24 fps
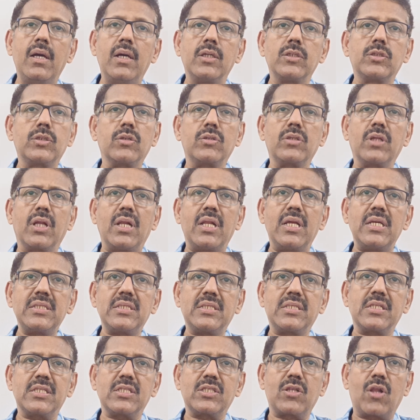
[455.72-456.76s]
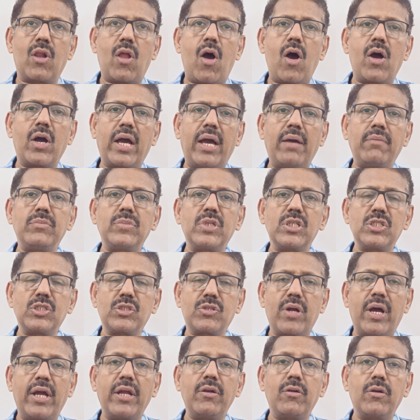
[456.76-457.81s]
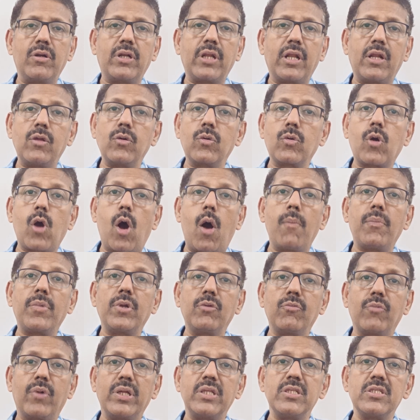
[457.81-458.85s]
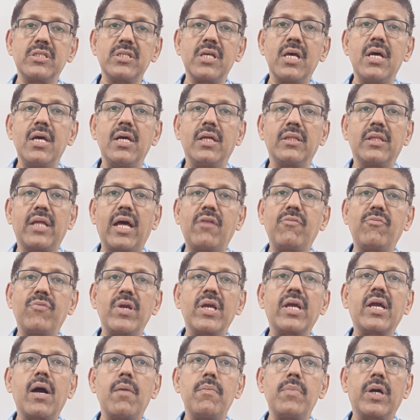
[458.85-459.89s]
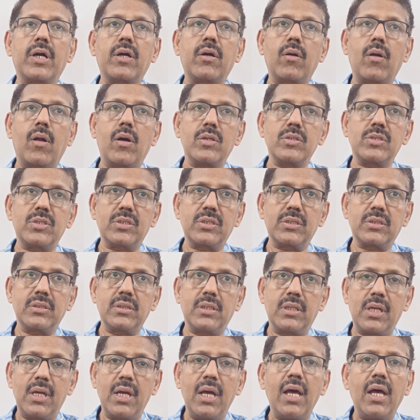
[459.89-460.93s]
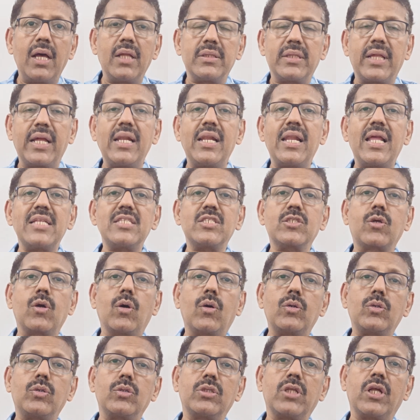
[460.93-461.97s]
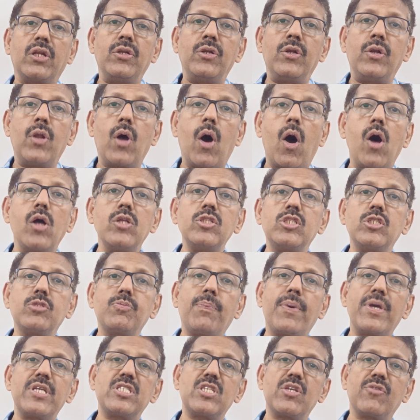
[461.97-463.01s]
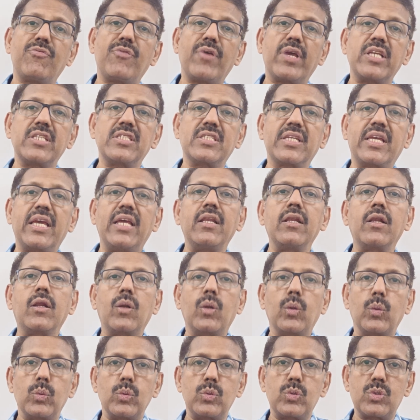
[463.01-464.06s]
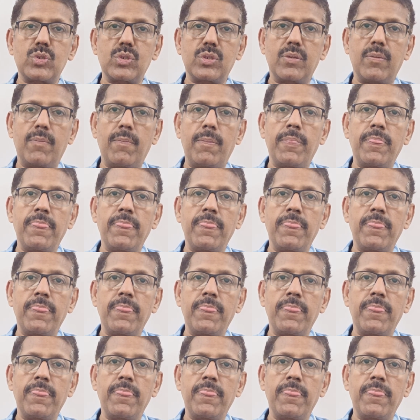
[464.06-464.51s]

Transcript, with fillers: So the list is long. I'm just trying to tell you common ones that we come across. Then let's go to the non-specific skin clues.